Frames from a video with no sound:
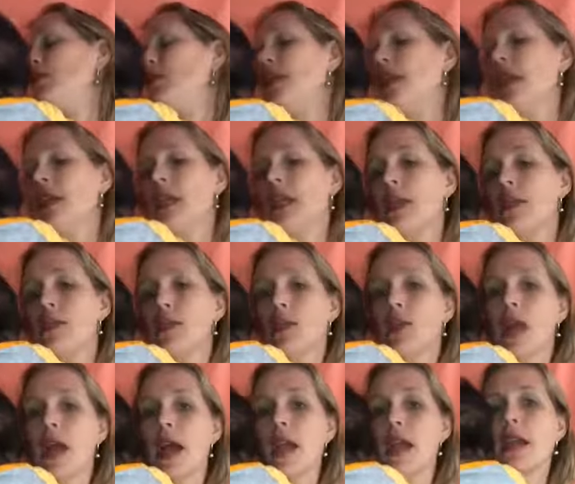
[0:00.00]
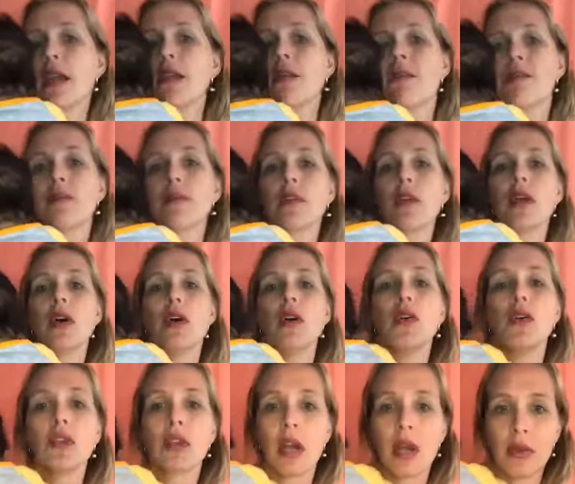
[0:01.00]
going to keep crying?
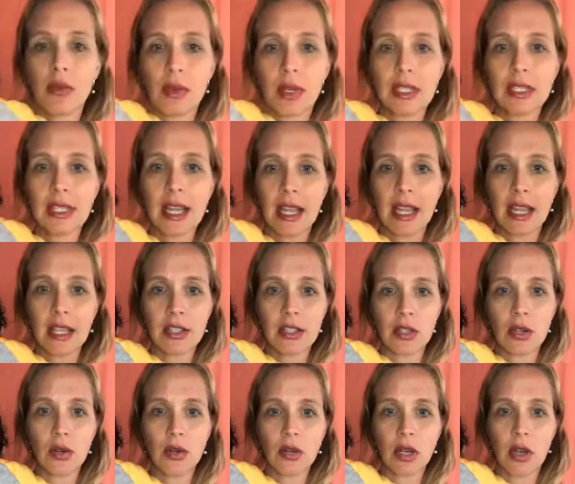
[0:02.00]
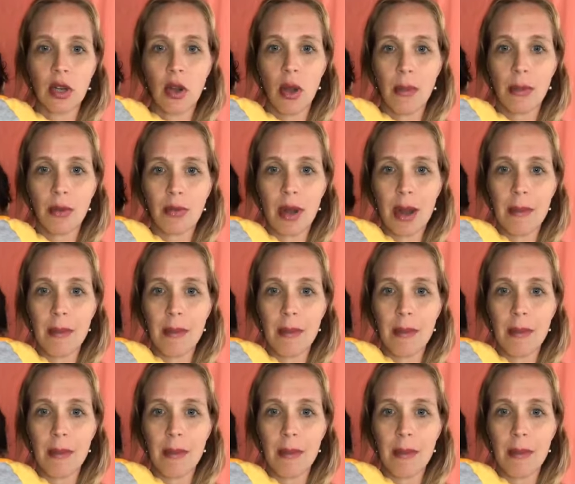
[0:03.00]
Hold on 1 second. Don't go. I'll be right